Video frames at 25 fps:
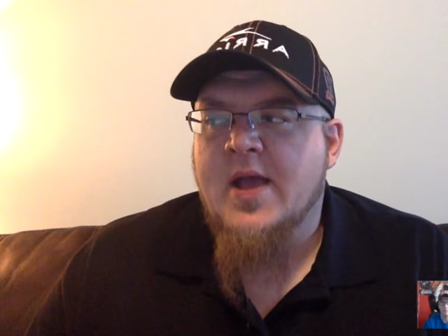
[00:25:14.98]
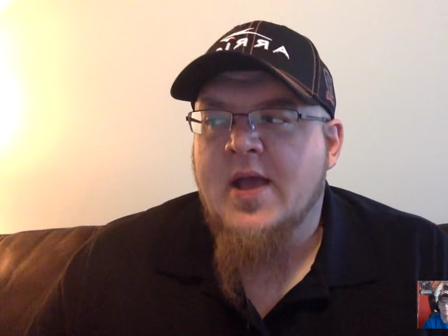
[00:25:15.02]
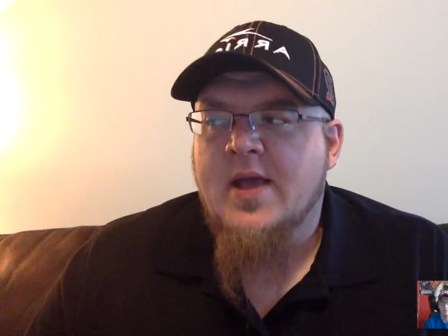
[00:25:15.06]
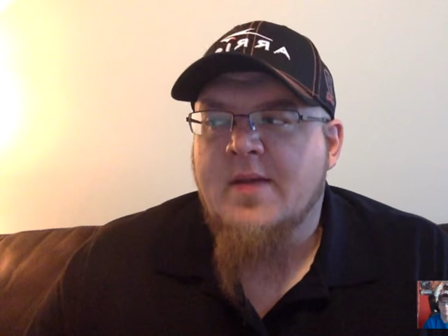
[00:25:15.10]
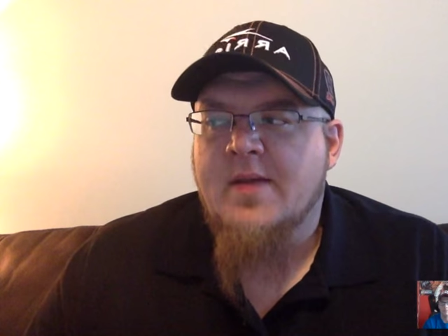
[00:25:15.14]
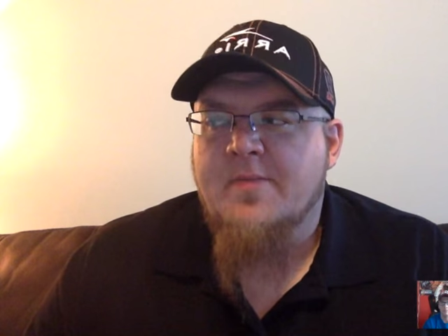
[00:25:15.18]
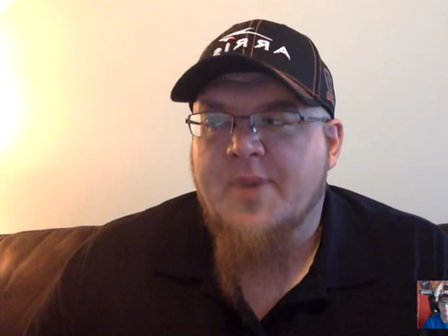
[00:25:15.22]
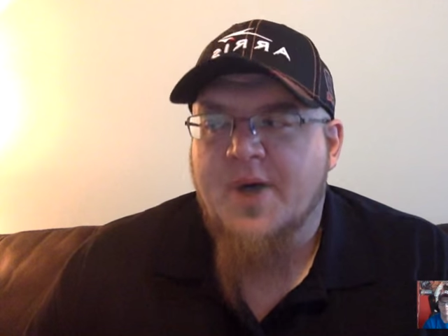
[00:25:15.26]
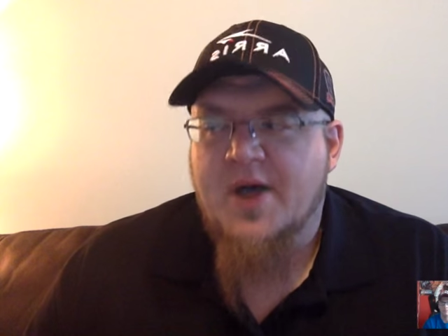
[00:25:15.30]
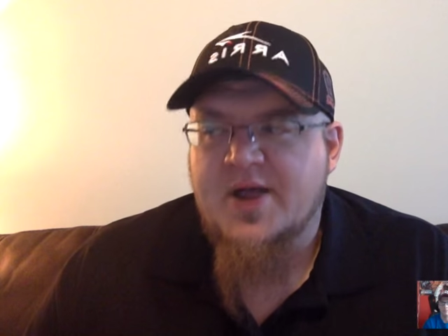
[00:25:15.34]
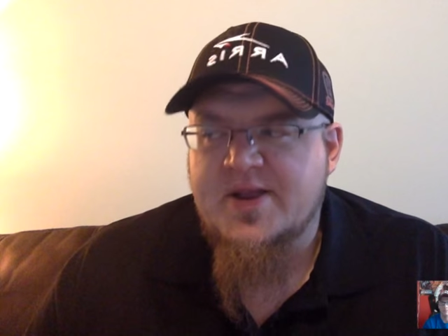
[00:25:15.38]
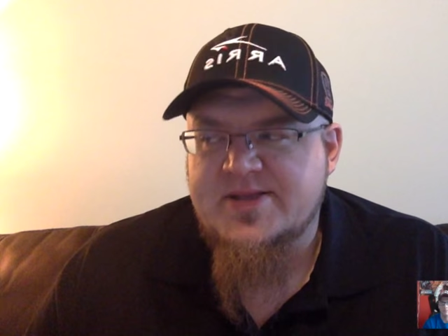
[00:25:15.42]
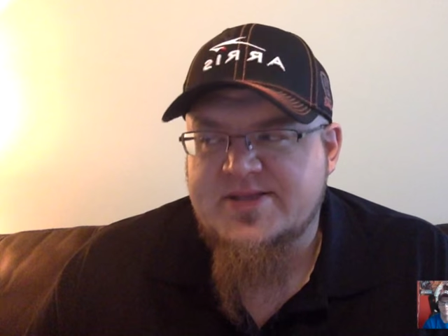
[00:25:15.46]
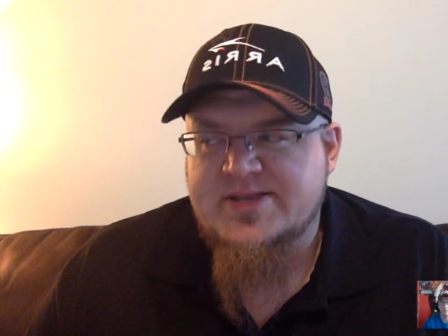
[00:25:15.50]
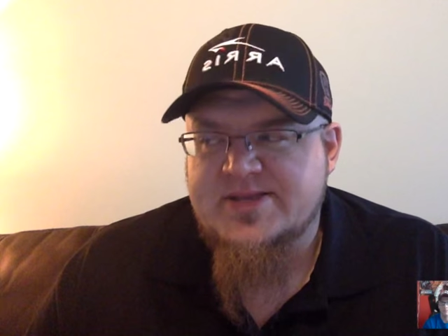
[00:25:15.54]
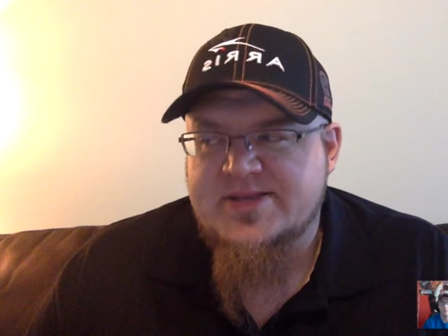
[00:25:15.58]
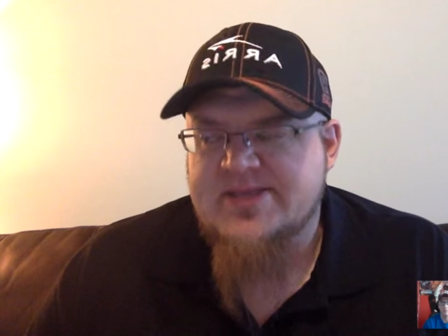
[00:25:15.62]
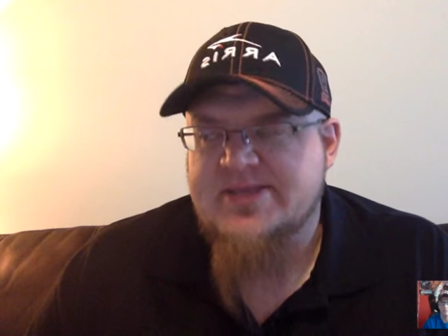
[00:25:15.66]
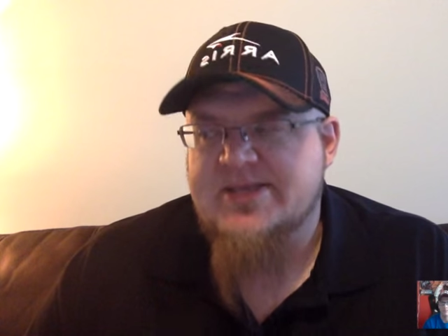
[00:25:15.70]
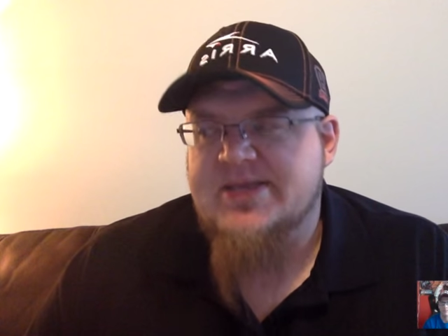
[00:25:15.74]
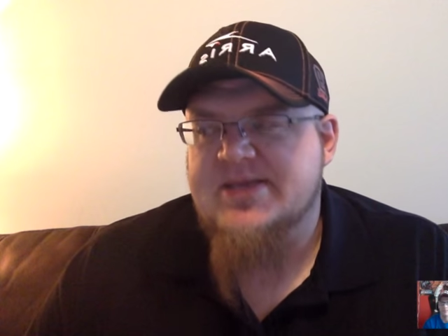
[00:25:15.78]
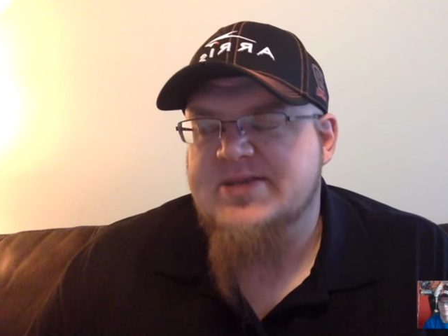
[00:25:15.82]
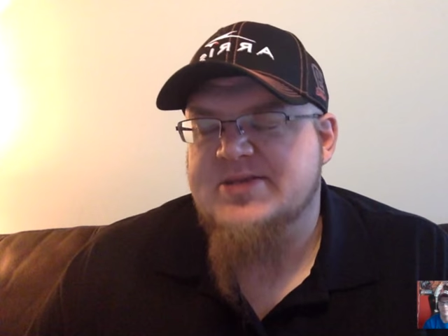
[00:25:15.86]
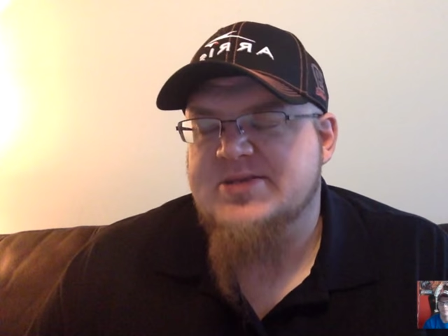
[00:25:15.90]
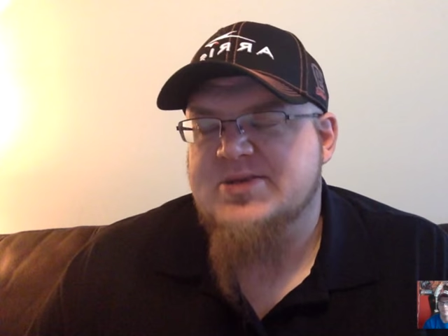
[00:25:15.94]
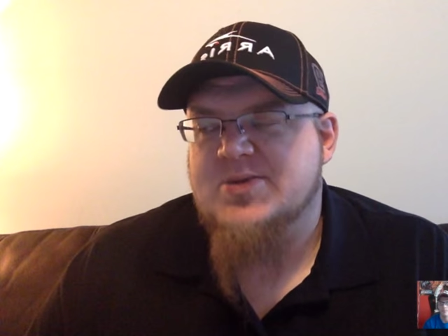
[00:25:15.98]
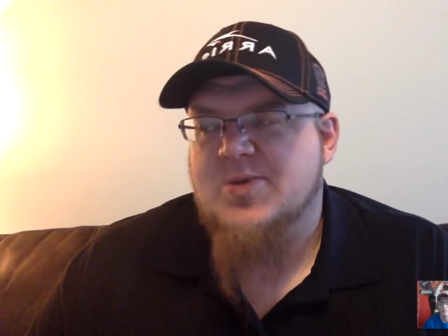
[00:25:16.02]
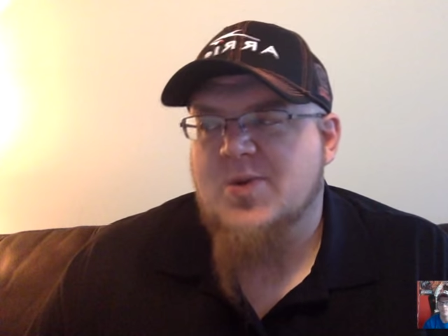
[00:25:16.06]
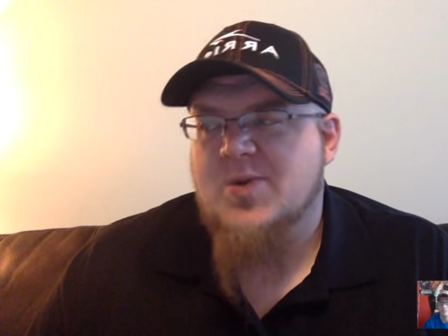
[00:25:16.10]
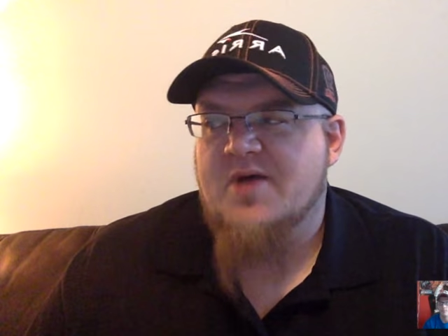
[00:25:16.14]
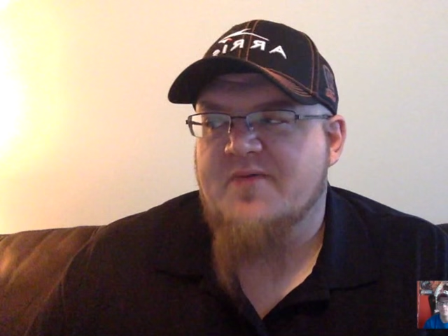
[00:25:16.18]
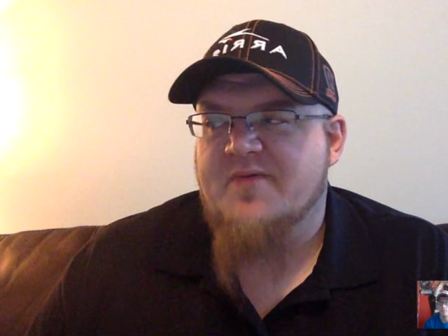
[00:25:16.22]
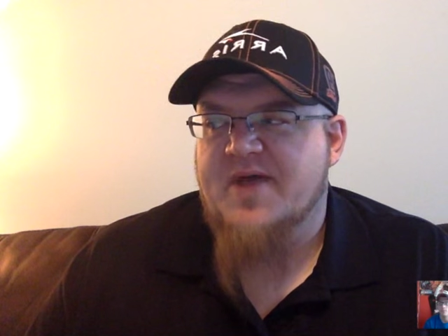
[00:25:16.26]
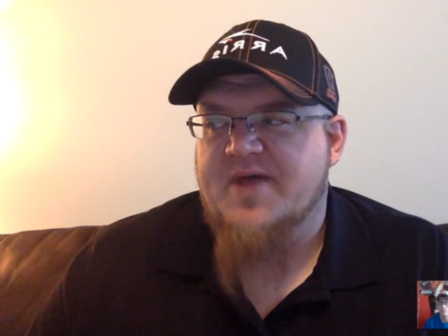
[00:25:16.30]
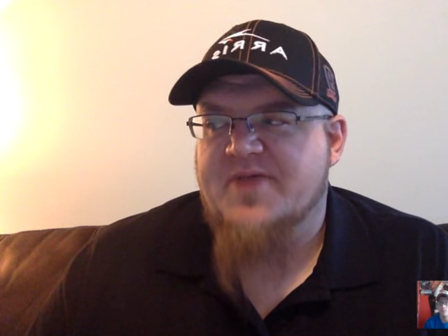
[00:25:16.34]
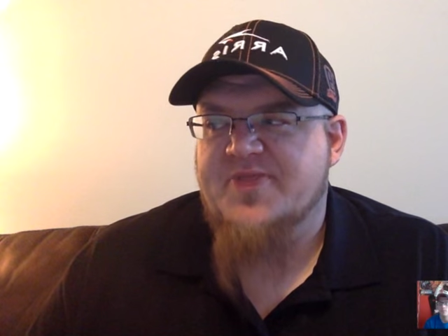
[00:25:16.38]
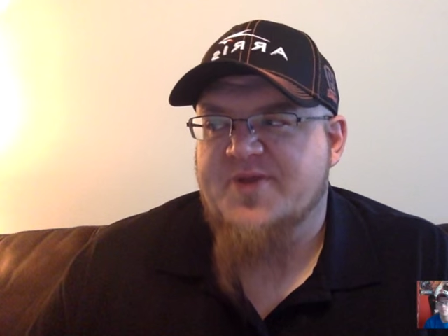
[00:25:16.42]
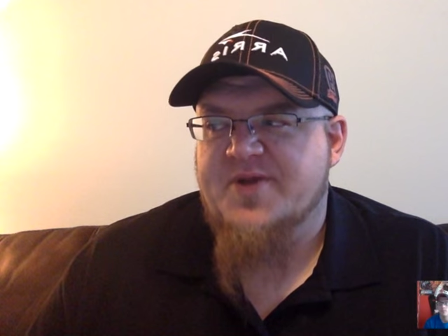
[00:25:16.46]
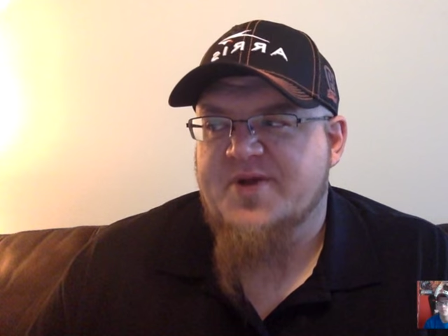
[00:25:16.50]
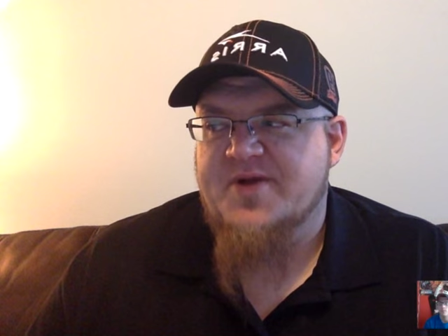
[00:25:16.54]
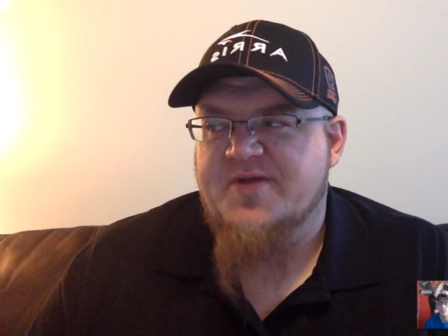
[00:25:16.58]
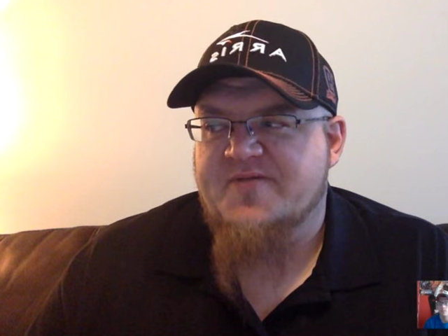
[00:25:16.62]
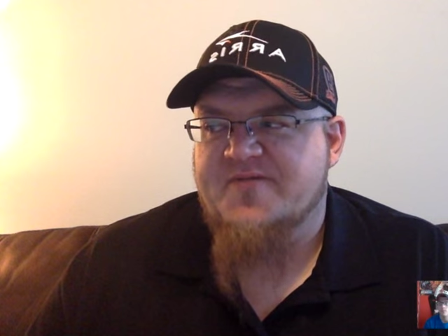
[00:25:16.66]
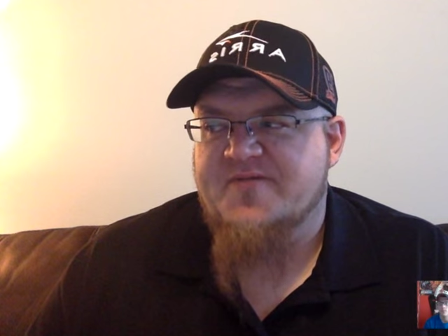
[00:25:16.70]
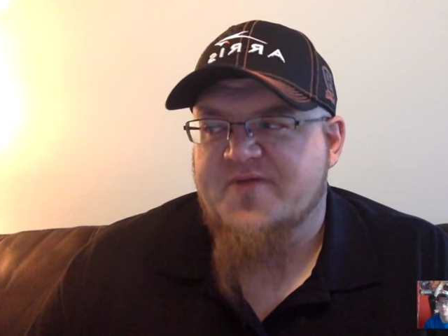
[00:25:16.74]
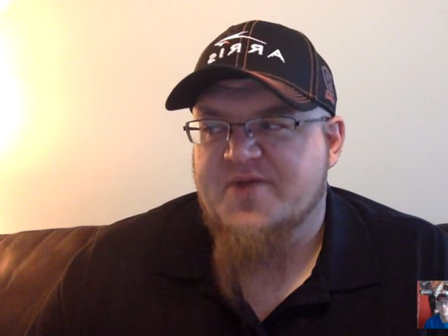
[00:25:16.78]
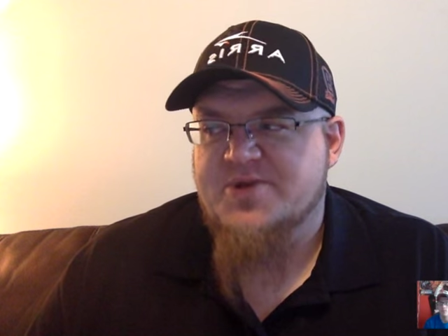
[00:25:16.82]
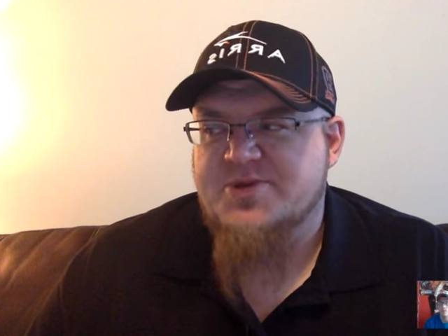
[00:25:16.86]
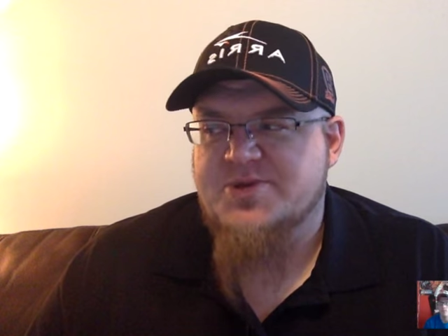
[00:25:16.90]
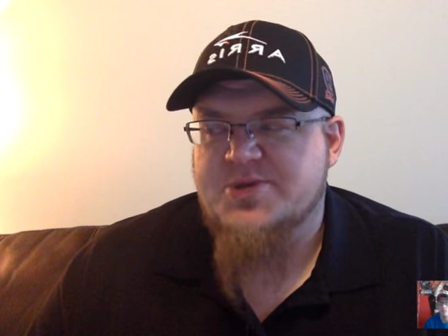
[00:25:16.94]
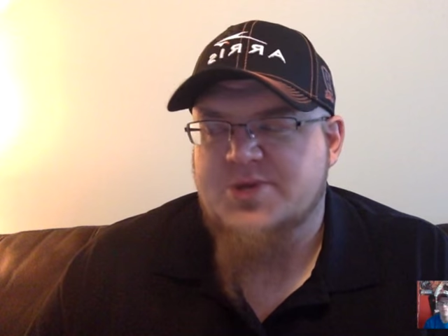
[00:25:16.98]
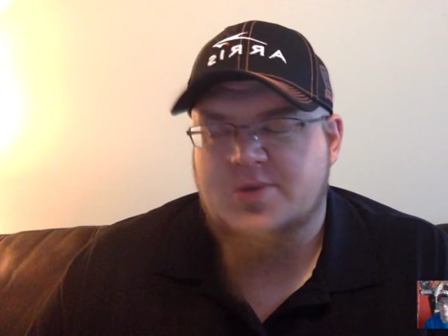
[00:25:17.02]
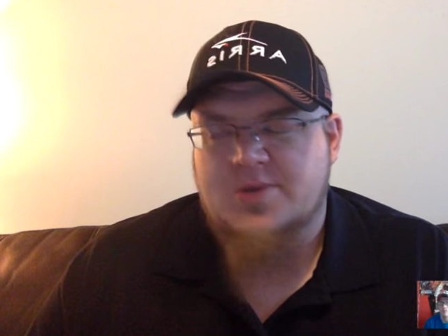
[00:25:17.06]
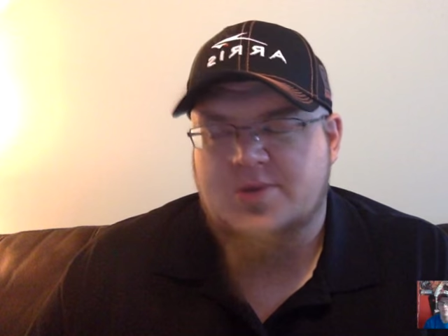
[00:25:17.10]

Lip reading: But since he is qualified 31st,